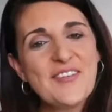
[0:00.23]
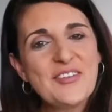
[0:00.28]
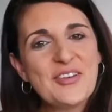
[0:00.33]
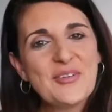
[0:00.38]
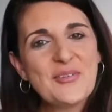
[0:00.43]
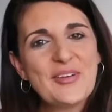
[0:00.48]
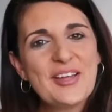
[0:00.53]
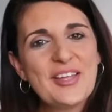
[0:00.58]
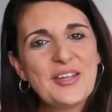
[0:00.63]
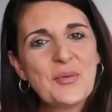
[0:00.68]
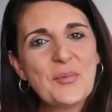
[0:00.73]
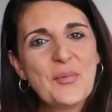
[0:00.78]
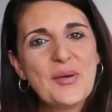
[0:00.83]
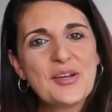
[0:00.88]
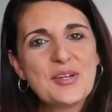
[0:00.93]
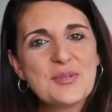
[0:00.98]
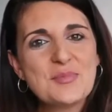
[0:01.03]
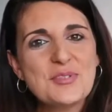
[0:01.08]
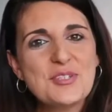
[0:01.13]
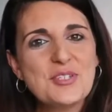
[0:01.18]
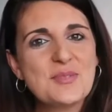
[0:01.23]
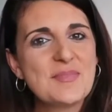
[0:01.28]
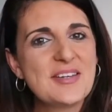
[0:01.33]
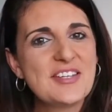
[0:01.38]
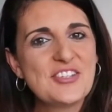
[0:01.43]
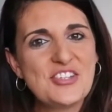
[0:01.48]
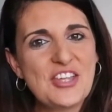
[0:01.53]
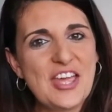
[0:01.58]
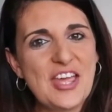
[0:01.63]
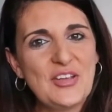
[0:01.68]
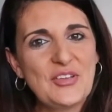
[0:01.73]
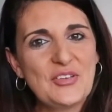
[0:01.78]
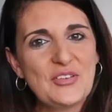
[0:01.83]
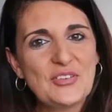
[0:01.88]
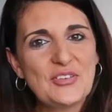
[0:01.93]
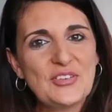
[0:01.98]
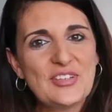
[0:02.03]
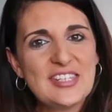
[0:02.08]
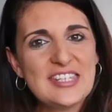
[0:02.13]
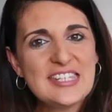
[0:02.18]
everyone welcome to my
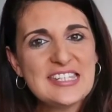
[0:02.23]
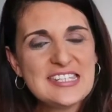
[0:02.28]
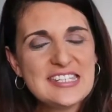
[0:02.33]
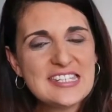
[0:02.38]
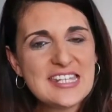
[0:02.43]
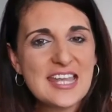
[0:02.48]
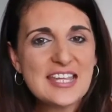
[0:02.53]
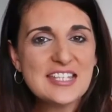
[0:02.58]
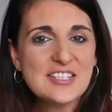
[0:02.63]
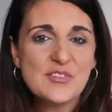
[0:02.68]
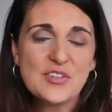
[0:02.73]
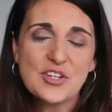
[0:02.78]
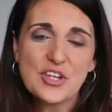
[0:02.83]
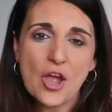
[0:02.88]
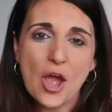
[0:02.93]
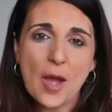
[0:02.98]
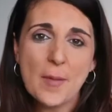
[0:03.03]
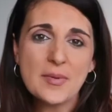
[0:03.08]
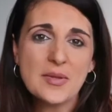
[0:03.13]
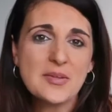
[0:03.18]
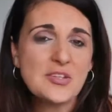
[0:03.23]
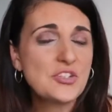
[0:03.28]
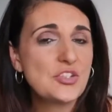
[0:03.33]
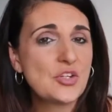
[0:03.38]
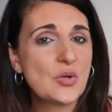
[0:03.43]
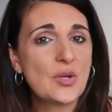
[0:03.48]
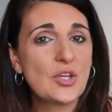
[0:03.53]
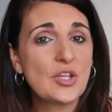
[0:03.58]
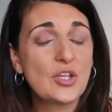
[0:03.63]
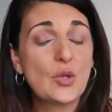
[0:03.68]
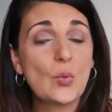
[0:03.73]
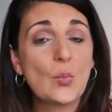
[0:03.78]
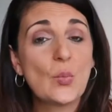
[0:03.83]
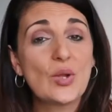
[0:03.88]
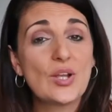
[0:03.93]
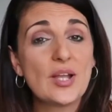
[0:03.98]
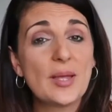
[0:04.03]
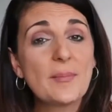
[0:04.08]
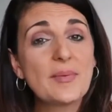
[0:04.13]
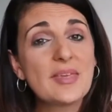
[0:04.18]
channel in today's video i'm going to be showing you
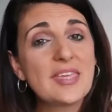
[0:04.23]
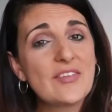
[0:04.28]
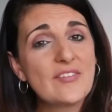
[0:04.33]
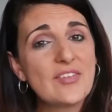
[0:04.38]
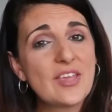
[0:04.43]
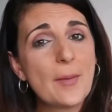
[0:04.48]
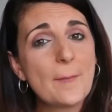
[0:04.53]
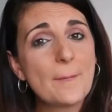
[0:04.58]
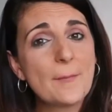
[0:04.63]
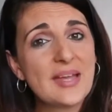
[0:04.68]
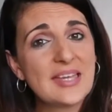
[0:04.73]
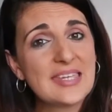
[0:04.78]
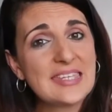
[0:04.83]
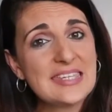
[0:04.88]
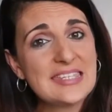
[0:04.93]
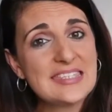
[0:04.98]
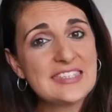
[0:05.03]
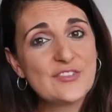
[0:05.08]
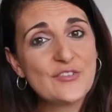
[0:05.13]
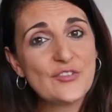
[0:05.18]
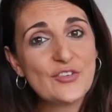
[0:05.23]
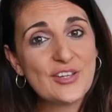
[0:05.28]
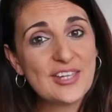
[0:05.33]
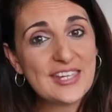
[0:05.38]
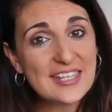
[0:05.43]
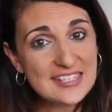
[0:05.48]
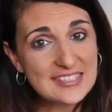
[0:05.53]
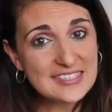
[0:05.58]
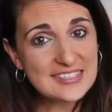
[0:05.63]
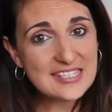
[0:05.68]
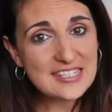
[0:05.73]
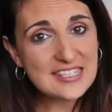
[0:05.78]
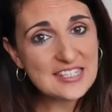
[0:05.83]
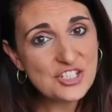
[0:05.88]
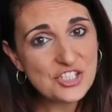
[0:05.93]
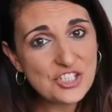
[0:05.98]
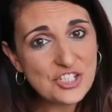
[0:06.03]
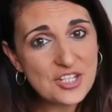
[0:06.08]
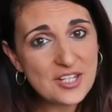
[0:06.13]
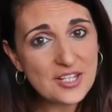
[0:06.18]
what i'm giving my kids for easter
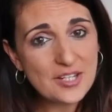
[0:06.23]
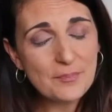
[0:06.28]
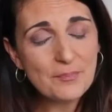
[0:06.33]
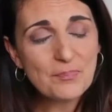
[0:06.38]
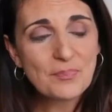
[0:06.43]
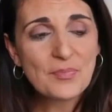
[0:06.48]
this year